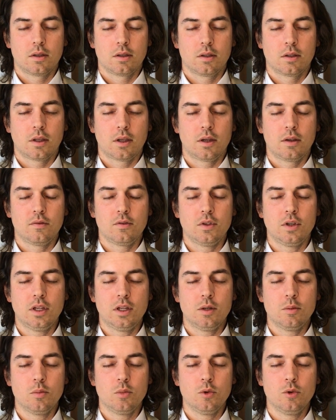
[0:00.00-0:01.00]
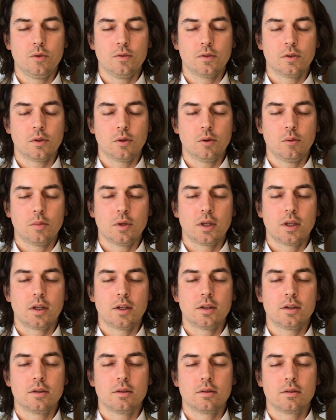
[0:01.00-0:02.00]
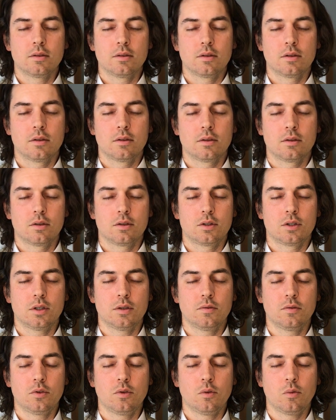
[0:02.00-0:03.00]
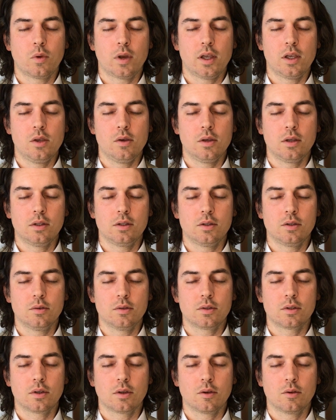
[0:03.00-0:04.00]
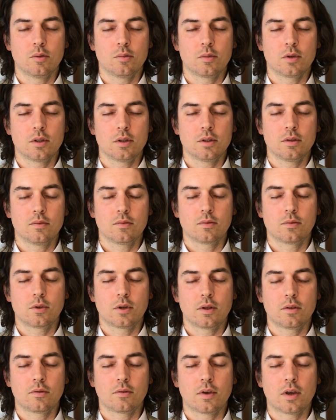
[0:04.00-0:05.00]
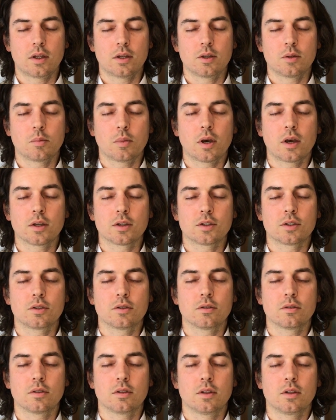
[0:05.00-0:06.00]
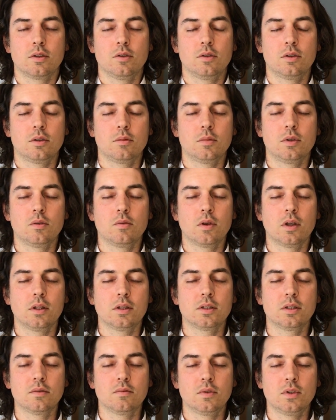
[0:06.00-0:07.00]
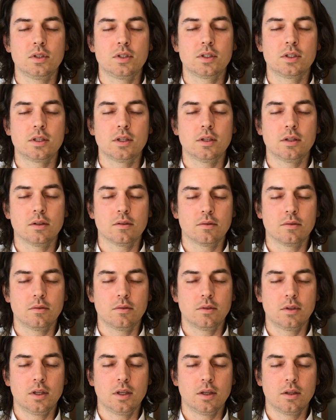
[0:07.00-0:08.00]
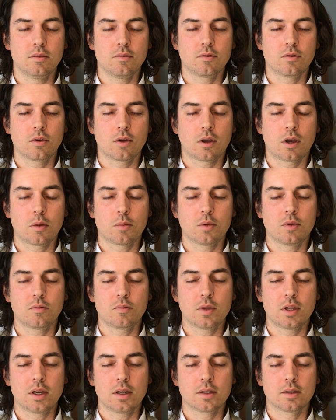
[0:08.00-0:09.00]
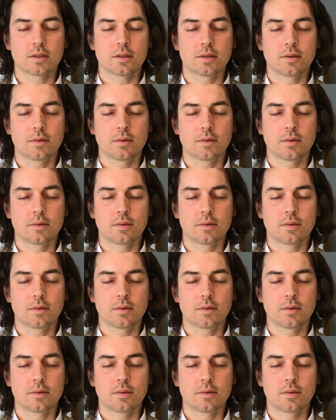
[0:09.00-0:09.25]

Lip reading: And if you need to move a little bit and shift your weight, you can do so, but try to find a posture that you can be relatively still in for a couple of minutes.